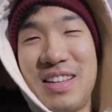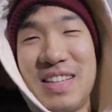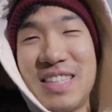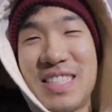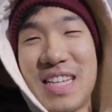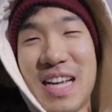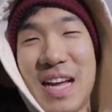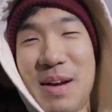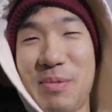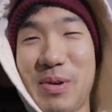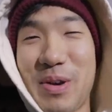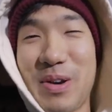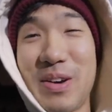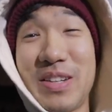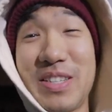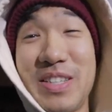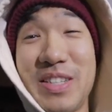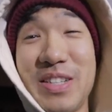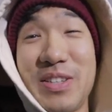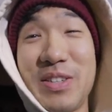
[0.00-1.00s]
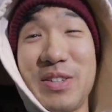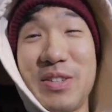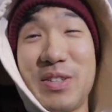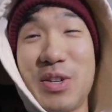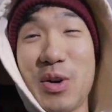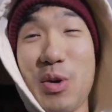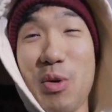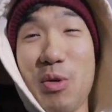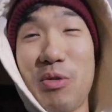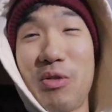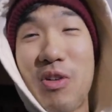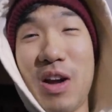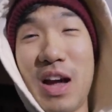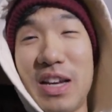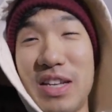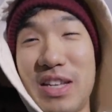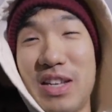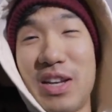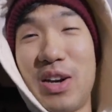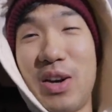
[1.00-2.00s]
This time we're going to
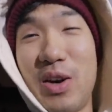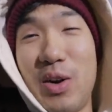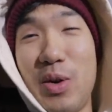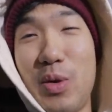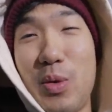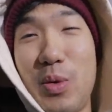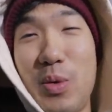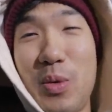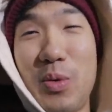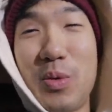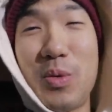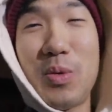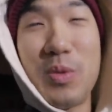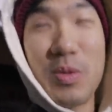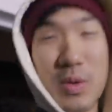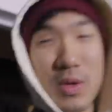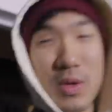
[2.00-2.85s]
Toronto.